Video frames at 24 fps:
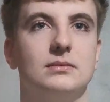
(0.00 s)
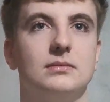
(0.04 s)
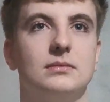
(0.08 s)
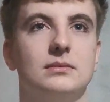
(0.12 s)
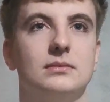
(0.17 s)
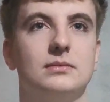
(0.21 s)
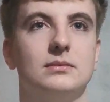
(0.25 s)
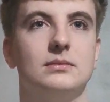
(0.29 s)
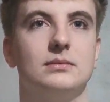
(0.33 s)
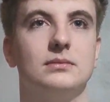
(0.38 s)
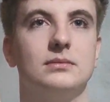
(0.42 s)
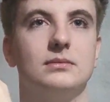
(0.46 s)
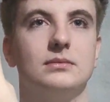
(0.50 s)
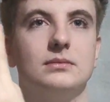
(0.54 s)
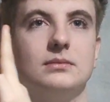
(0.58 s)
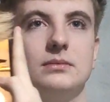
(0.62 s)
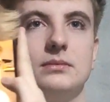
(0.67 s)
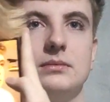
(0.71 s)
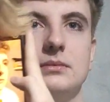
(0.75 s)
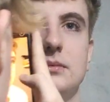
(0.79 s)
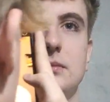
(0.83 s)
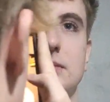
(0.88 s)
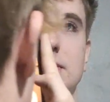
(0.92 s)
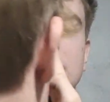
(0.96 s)

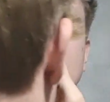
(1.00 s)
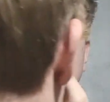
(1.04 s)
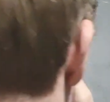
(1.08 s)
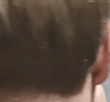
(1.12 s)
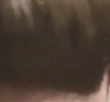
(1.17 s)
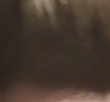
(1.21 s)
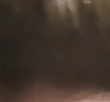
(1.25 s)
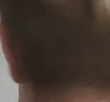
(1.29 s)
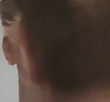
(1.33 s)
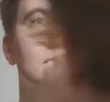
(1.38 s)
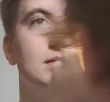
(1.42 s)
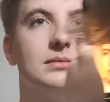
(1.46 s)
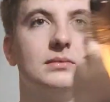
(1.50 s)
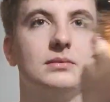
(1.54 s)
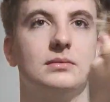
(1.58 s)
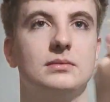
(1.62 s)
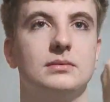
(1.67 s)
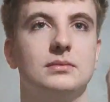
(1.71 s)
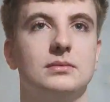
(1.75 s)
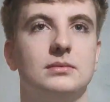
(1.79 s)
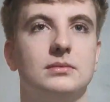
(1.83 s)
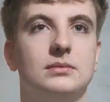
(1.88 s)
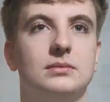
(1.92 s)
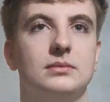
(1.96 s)

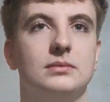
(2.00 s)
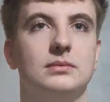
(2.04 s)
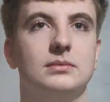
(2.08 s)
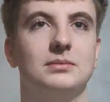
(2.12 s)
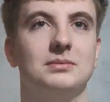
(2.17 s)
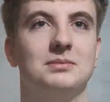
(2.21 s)
No one is speaking in this clip.